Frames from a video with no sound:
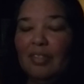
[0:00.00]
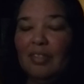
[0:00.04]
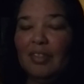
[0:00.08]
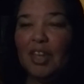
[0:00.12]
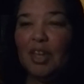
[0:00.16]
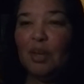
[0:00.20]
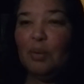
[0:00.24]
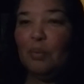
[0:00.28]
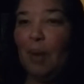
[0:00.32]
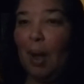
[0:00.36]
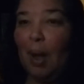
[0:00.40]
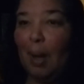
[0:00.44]

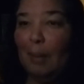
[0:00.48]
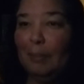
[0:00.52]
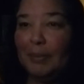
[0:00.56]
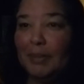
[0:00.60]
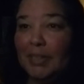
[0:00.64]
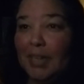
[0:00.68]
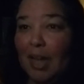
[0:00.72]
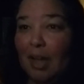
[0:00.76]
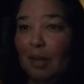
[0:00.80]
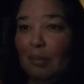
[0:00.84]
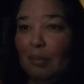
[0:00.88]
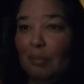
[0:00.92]
He wrapped
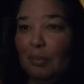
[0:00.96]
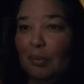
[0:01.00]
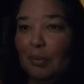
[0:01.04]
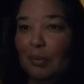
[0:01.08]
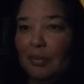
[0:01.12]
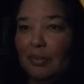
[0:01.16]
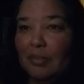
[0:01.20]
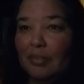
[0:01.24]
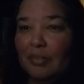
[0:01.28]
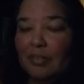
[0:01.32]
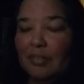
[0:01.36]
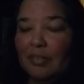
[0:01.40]
it up
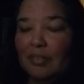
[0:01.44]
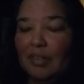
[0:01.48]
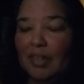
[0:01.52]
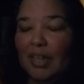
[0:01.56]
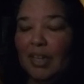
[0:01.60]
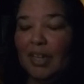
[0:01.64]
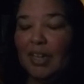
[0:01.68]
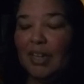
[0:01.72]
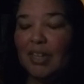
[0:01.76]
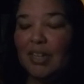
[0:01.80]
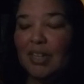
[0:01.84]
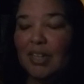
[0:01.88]

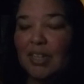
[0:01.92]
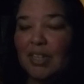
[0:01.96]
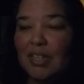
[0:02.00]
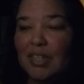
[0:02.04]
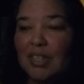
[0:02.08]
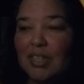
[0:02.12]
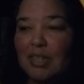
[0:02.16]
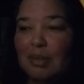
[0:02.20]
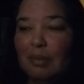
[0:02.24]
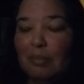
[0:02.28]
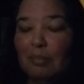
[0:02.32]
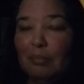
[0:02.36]
in
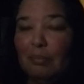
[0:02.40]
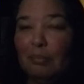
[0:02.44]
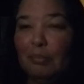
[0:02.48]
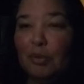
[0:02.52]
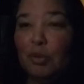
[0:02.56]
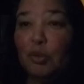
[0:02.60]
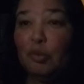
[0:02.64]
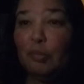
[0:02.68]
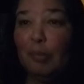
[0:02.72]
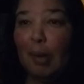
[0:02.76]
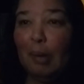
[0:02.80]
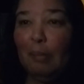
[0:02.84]
some
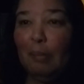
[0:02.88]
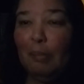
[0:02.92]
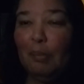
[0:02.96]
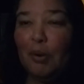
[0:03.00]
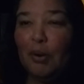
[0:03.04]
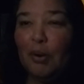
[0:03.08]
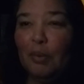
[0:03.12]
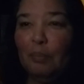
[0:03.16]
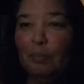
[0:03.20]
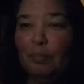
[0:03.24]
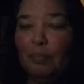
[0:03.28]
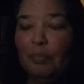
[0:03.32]

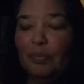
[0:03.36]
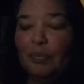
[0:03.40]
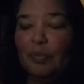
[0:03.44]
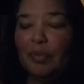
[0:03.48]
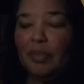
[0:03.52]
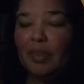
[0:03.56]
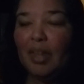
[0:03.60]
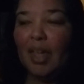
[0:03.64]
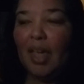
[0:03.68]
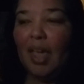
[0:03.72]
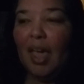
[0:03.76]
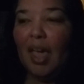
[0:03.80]
newspaper
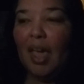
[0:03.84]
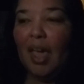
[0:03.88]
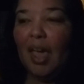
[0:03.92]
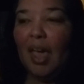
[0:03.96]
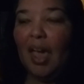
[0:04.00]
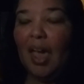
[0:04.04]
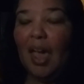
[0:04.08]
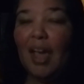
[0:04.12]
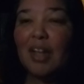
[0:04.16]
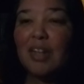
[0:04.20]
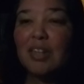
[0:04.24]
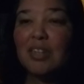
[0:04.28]

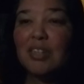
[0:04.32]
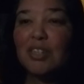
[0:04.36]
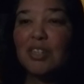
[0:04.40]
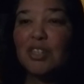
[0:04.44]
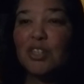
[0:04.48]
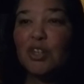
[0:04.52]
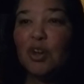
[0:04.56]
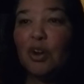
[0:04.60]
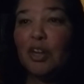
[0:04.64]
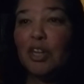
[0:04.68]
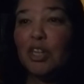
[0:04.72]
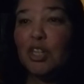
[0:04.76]
and
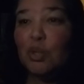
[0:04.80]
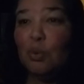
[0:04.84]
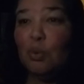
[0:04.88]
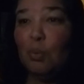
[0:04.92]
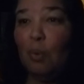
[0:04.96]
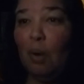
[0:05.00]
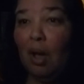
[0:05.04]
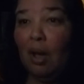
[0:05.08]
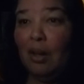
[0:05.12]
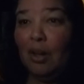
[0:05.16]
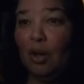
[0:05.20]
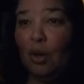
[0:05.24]
started to
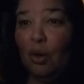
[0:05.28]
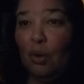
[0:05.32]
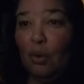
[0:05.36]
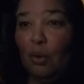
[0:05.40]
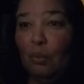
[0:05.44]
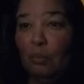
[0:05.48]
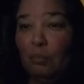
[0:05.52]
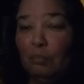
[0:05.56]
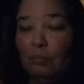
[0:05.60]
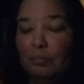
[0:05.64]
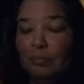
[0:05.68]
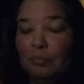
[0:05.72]
walk
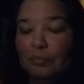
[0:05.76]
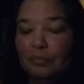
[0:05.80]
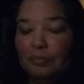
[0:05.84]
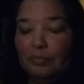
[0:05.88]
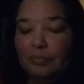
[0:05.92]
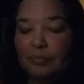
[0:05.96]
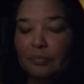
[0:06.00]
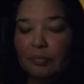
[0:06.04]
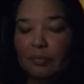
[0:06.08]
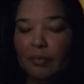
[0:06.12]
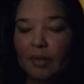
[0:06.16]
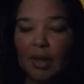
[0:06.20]
home.
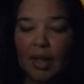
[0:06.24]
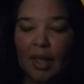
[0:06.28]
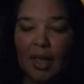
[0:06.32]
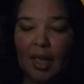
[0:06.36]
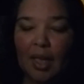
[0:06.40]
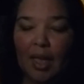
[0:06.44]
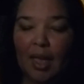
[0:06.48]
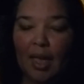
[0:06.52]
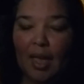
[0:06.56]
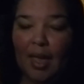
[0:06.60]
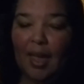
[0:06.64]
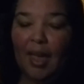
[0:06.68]

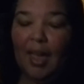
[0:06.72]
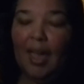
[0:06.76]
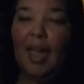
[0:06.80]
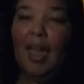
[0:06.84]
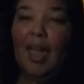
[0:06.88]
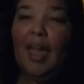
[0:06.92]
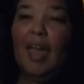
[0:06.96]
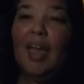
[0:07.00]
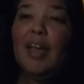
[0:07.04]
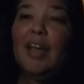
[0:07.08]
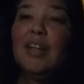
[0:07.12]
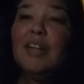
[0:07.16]

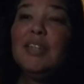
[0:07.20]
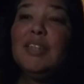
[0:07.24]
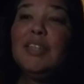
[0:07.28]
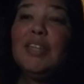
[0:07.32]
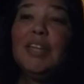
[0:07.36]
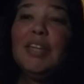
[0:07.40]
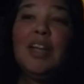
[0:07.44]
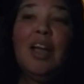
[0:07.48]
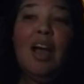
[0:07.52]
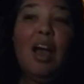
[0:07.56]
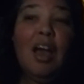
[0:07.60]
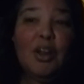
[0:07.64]
And
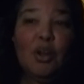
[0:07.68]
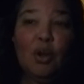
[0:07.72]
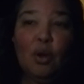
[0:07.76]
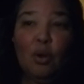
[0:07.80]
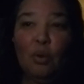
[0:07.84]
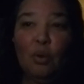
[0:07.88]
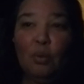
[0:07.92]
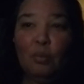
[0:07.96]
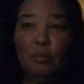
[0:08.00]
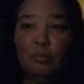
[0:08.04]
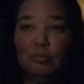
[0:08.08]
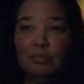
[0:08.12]
he got
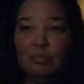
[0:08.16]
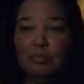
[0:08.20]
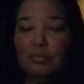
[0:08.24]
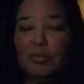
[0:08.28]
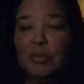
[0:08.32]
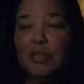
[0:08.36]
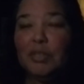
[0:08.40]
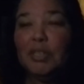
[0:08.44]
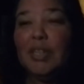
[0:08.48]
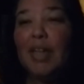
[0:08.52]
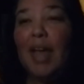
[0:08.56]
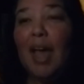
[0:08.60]
home
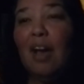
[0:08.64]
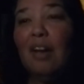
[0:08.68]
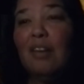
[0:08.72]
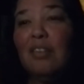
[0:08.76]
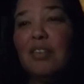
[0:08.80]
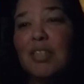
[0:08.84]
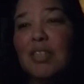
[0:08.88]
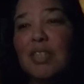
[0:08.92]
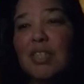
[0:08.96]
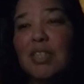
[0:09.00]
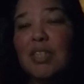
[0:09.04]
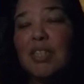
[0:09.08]
to the
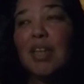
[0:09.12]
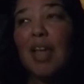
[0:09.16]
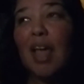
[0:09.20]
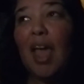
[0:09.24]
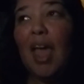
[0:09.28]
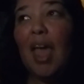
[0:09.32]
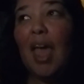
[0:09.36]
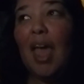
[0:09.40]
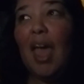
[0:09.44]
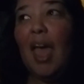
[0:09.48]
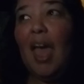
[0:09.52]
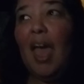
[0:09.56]
house
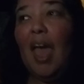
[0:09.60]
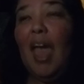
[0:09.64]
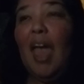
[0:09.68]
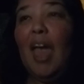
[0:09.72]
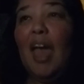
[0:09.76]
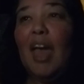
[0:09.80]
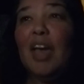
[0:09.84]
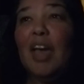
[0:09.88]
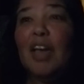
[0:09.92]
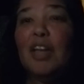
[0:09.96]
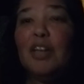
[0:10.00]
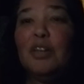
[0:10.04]

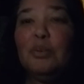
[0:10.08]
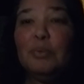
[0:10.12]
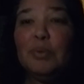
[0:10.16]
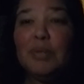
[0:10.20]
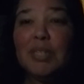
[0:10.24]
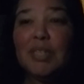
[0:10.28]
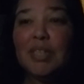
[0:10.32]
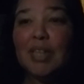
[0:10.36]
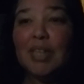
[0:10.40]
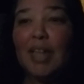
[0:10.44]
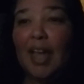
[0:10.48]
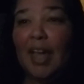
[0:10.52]
and
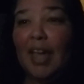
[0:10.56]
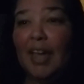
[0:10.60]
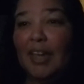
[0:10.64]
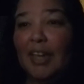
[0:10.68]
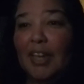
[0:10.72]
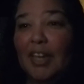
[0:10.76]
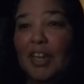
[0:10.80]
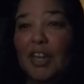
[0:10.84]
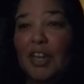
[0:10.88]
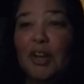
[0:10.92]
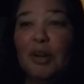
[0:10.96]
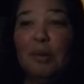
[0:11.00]
was like,
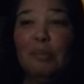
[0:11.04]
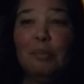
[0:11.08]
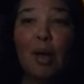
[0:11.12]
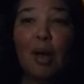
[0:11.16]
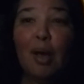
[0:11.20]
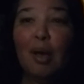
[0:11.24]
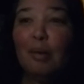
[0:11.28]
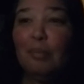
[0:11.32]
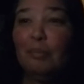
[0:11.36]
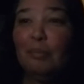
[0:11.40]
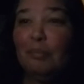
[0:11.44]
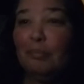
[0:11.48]
here
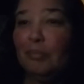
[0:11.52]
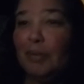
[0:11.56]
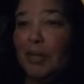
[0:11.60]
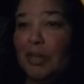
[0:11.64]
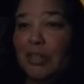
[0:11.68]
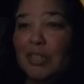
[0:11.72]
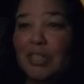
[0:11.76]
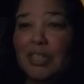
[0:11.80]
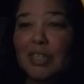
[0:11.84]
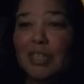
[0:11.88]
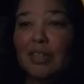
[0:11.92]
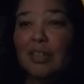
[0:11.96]
mom,
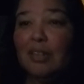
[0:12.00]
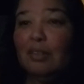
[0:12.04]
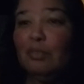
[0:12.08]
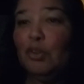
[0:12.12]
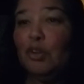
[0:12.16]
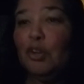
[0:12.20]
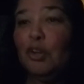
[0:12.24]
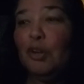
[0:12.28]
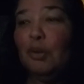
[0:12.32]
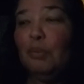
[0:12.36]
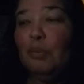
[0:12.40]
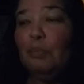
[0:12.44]
here's the
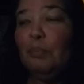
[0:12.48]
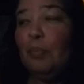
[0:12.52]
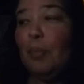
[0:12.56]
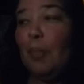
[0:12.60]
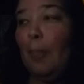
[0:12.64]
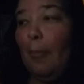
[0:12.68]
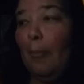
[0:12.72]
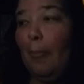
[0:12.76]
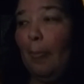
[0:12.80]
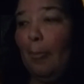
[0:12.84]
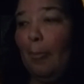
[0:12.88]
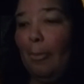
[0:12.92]
liver
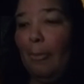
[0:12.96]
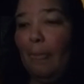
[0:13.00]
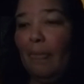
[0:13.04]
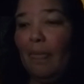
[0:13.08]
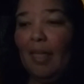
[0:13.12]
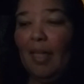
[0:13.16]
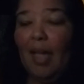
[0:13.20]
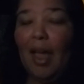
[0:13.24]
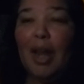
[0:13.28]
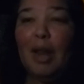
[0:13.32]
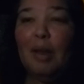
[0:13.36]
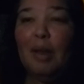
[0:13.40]

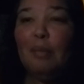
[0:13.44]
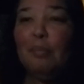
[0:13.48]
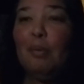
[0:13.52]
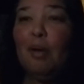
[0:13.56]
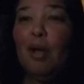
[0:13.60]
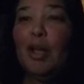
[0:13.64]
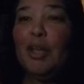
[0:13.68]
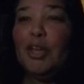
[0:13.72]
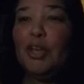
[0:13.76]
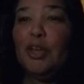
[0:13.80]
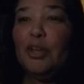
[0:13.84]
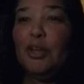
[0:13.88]
that I
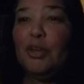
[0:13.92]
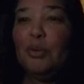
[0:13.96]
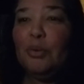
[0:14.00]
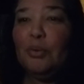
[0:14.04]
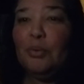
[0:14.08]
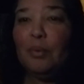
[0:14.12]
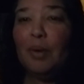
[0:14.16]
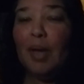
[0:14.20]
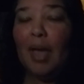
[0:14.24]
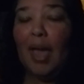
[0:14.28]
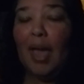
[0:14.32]
brought you,